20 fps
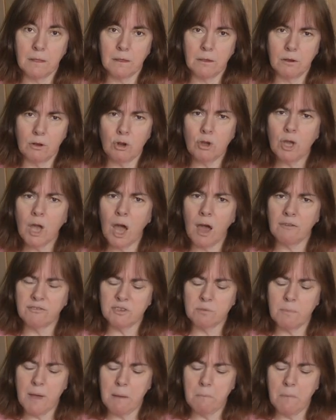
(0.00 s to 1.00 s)
Look after
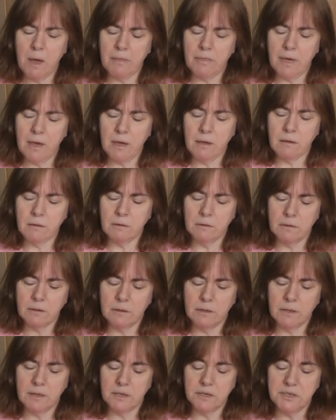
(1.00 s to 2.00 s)
my mother,
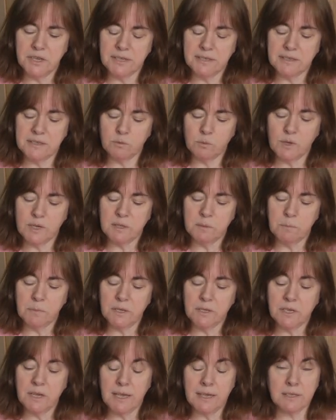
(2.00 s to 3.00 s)
Jesus
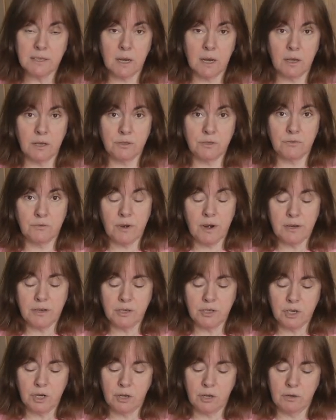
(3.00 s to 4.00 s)
whispered to his close friend
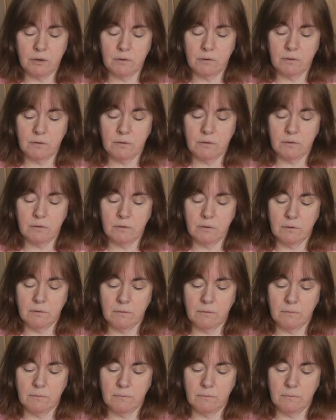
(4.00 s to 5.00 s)
John.
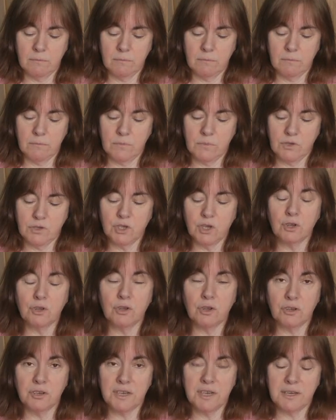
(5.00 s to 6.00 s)
John
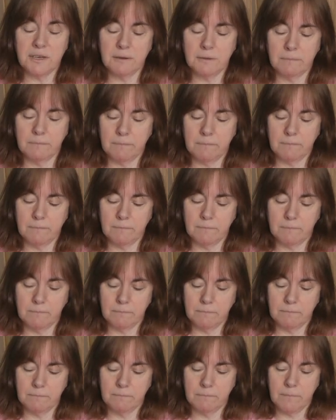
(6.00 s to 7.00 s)
nodded.
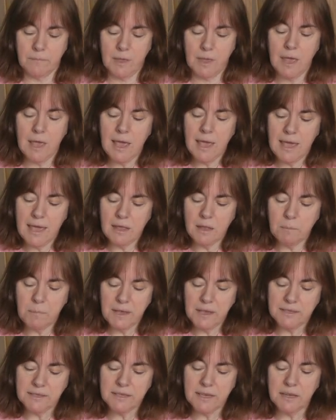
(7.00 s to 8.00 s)
He'll be
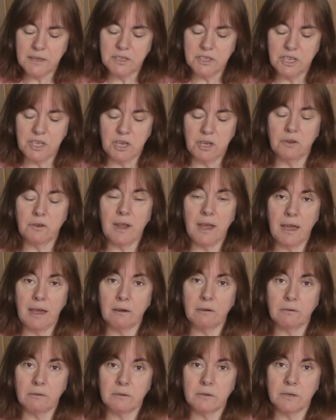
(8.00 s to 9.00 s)
a son to you
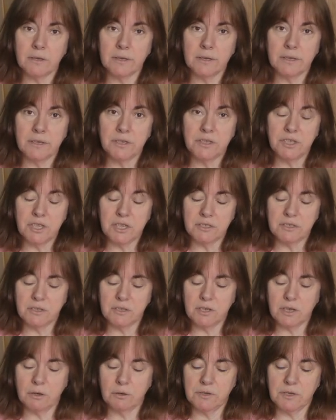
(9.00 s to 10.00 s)
now, Jesus
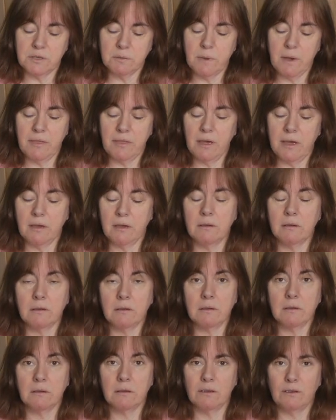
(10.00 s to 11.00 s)
told his mother,
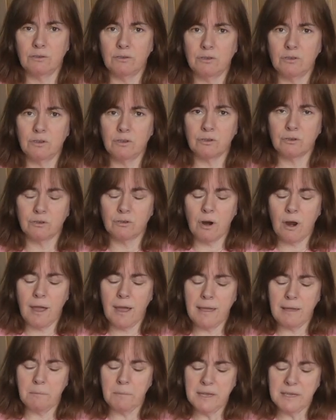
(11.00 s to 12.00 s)
who stood
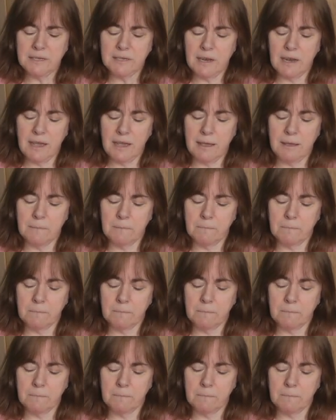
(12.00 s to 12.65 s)
crying bitterly.